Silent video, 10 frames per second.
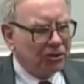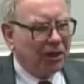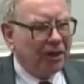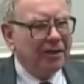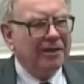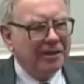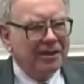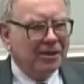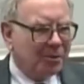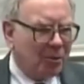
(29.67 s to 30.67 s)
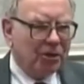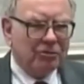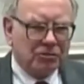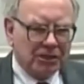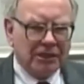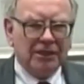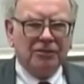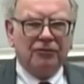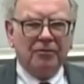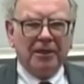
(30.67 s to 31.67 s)
are, the more interesting it is
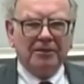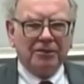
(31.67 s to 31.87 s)
for me.